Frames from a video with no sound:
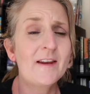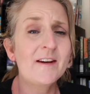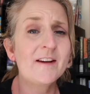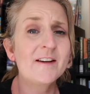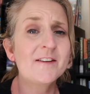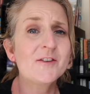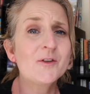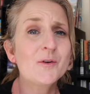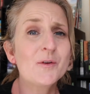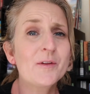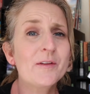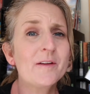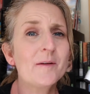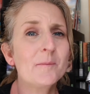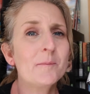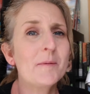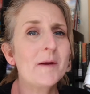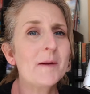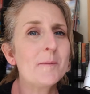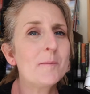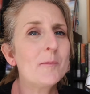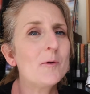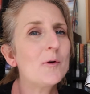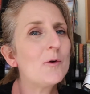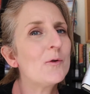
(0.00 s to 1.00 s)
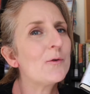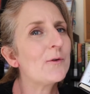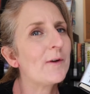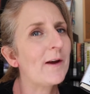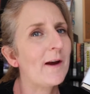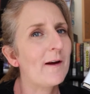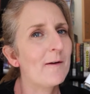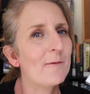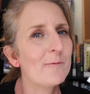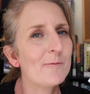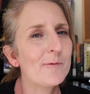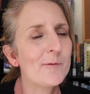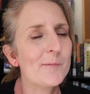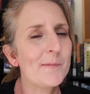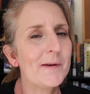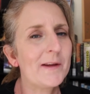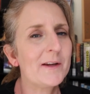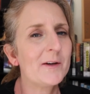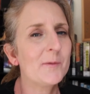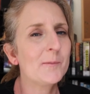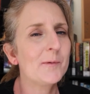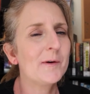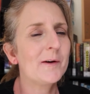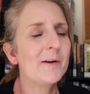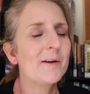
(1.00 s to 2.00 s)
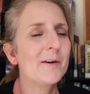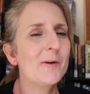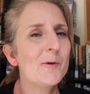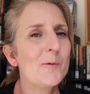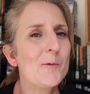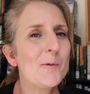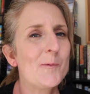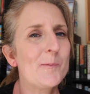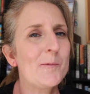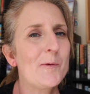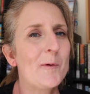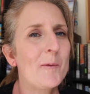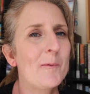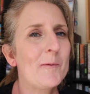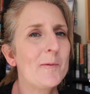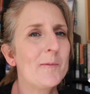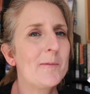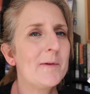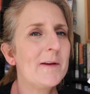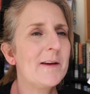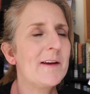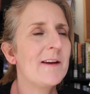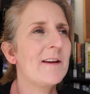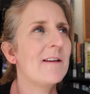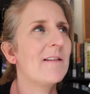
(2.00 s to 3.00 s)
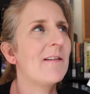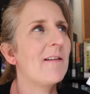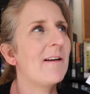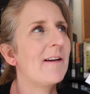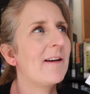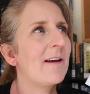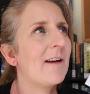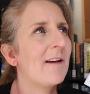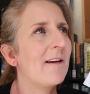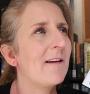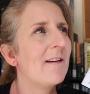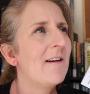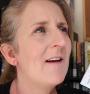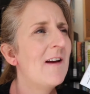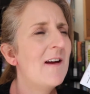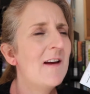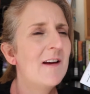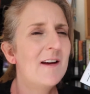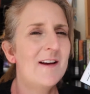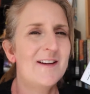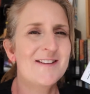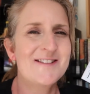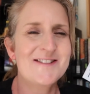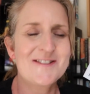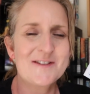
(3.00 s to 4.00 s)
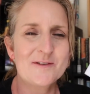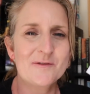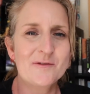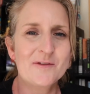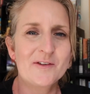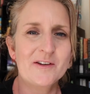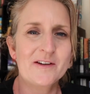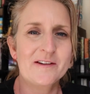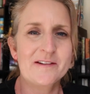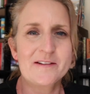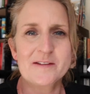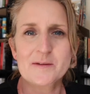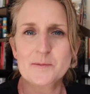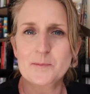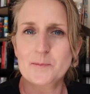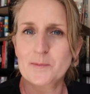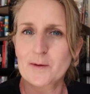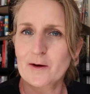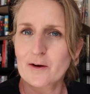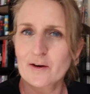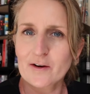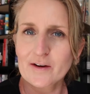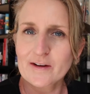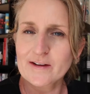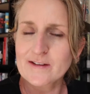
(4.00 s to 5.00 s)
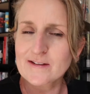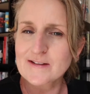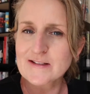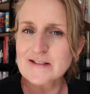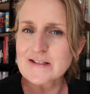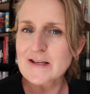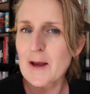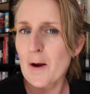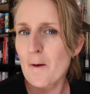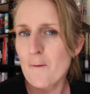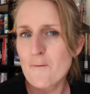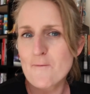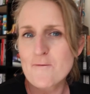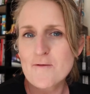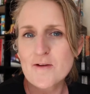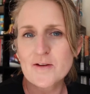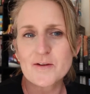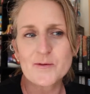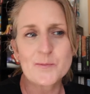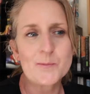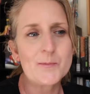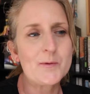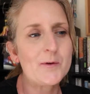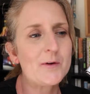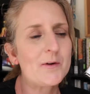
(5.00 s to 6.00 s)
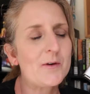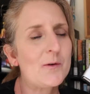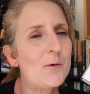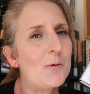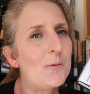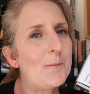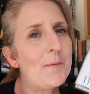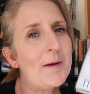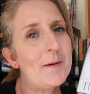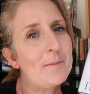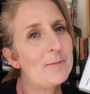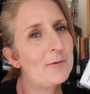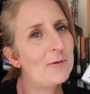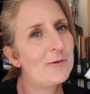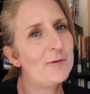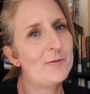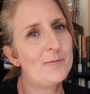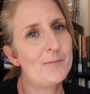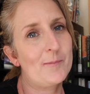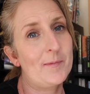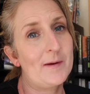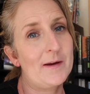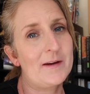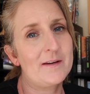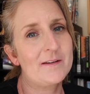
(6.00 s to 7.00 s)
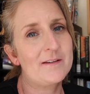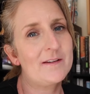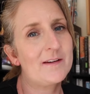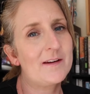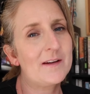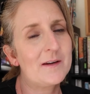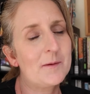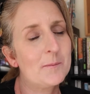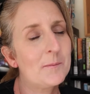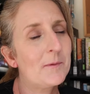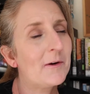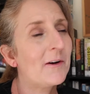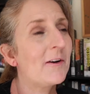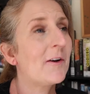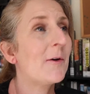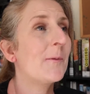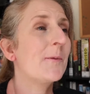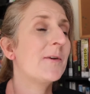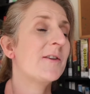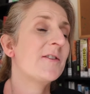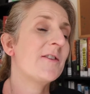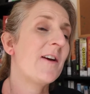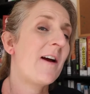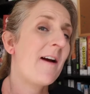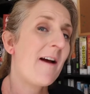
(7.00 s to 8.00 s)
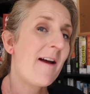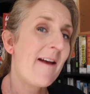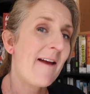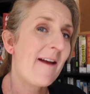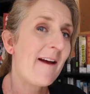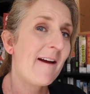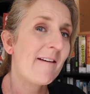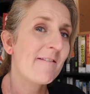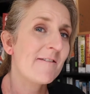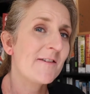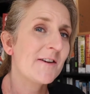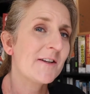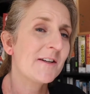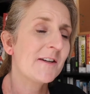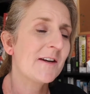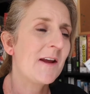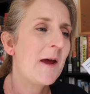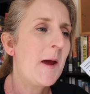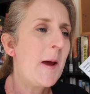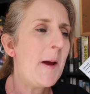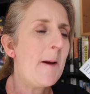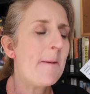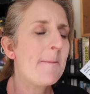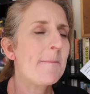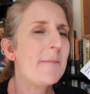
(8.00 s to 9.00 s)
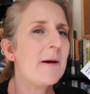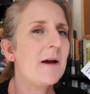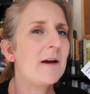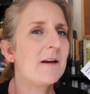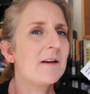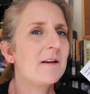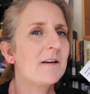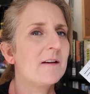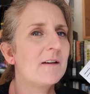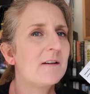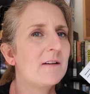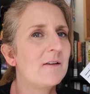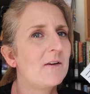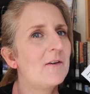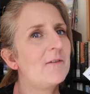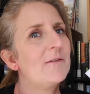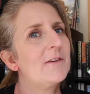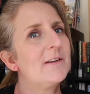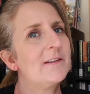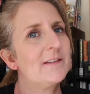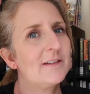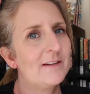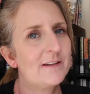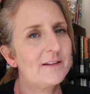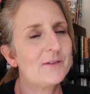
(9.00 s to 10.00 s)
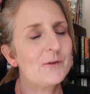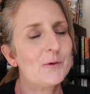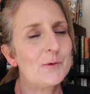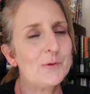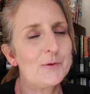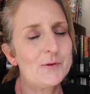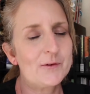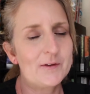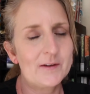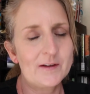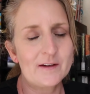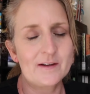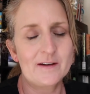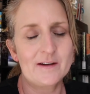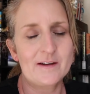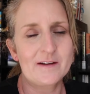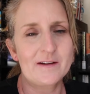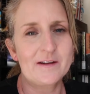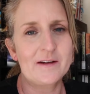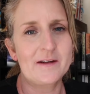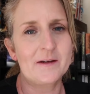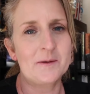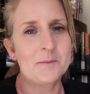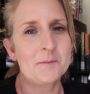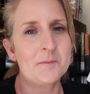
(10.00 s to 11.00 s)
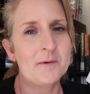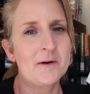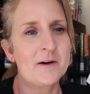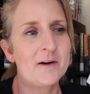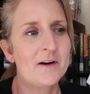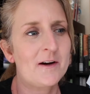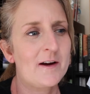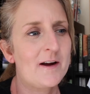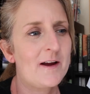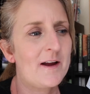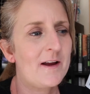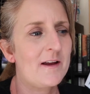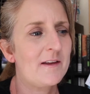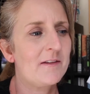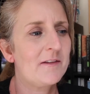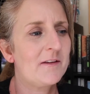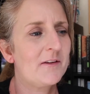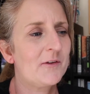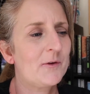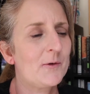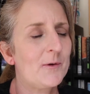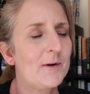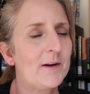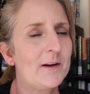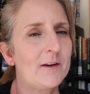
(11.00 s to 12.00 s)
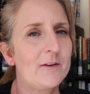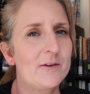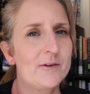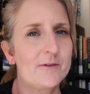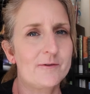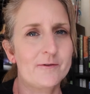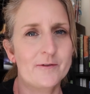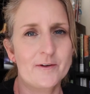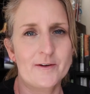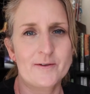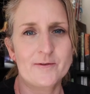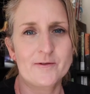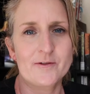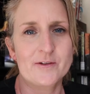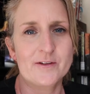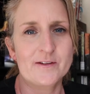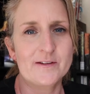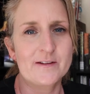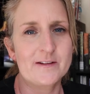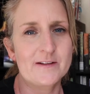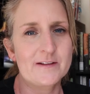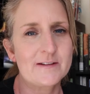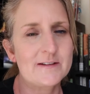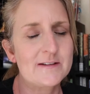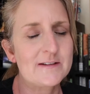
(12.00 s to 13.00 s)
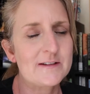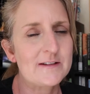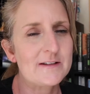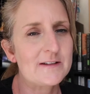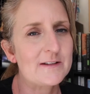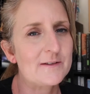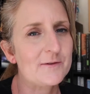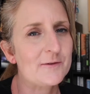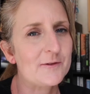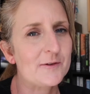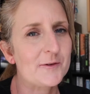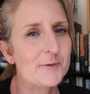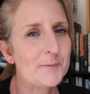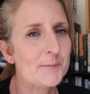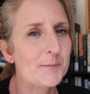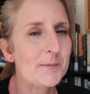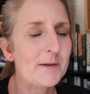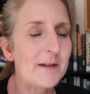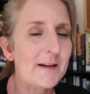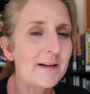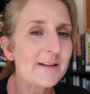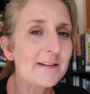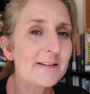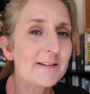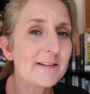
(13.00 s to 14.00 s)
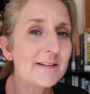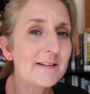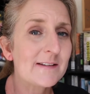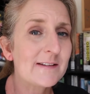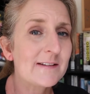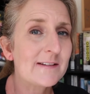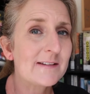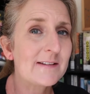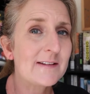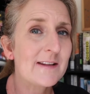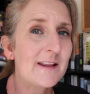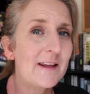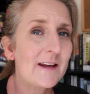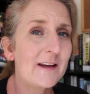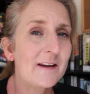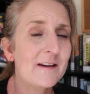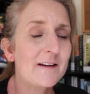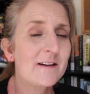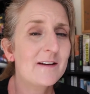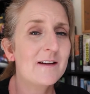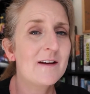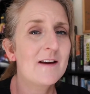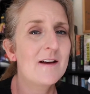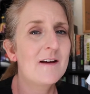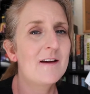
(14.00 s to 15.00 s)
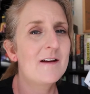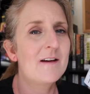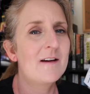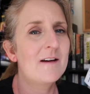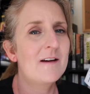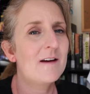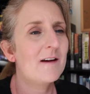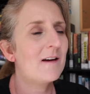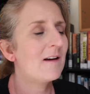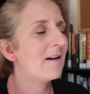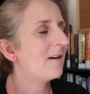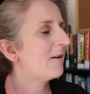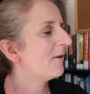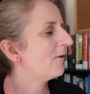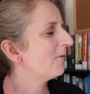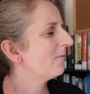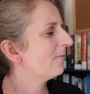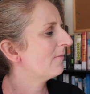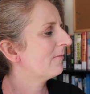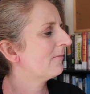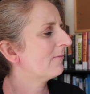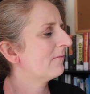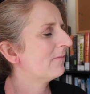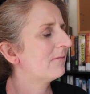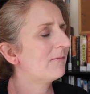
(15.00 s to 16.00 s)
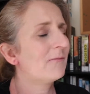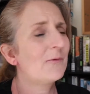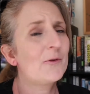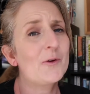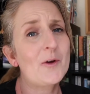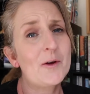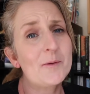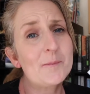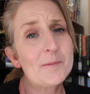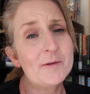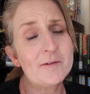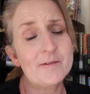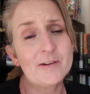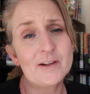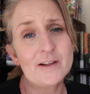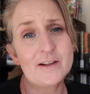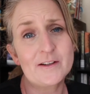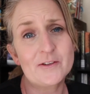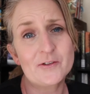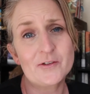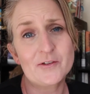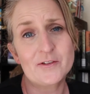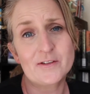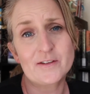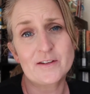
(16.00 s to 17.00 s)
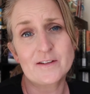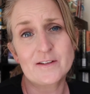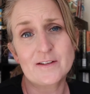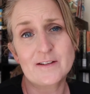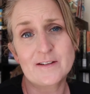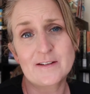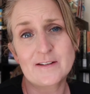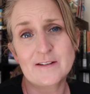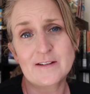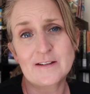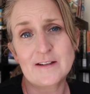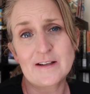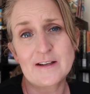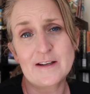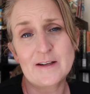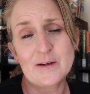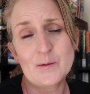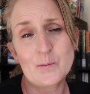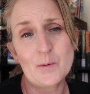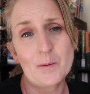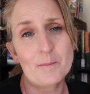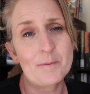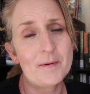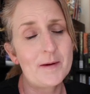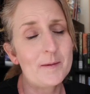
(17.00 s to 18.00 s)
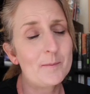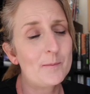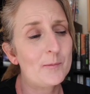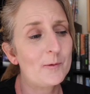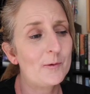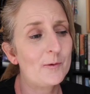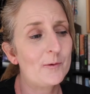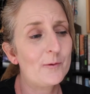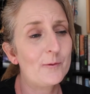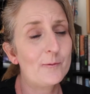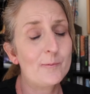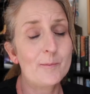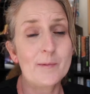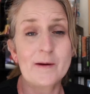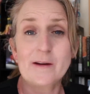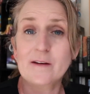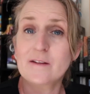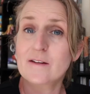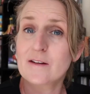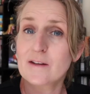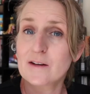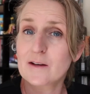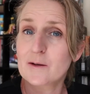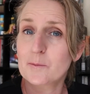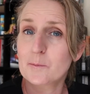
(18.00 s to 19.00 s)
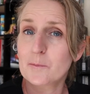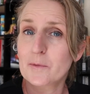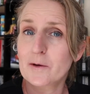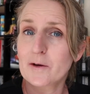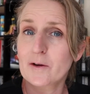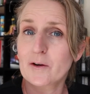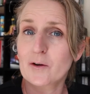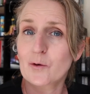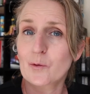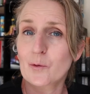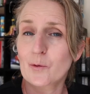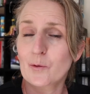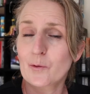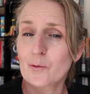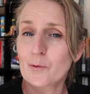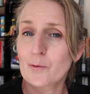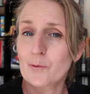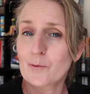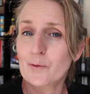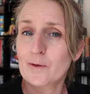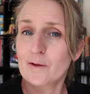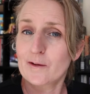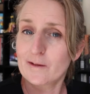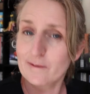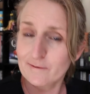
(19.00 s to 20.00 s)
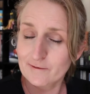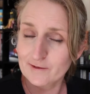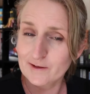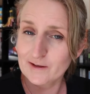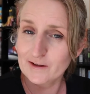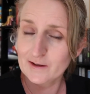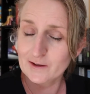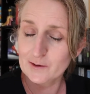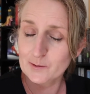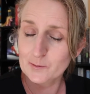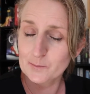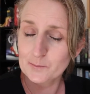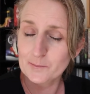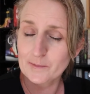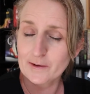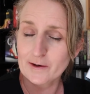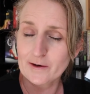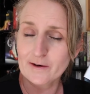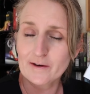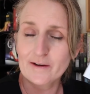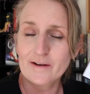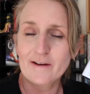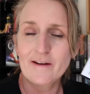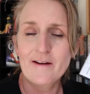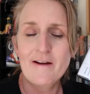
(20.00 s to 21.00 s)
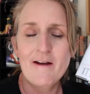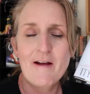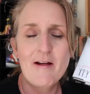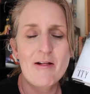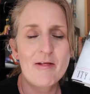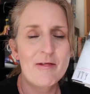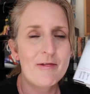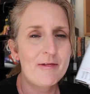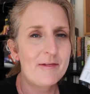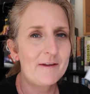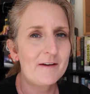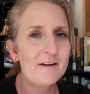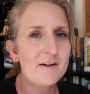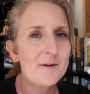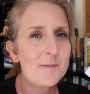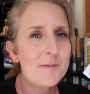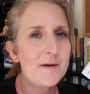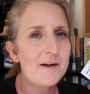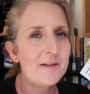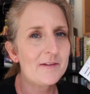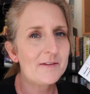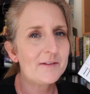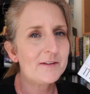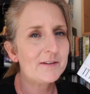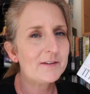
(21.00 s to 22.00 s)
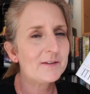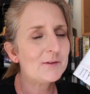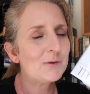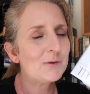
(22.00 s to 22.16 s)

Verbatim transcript: And I do think people who come from Edinburgh will probably get like a, a different experience of this book or people who've been to Edinburgh, which I haven't, but obviously it's all set in Edinburgh and there's quite a lot of references to different places there. Um, so I'd be really interested to see what people who've been to Edinburgh or who live in Edinburgh think about this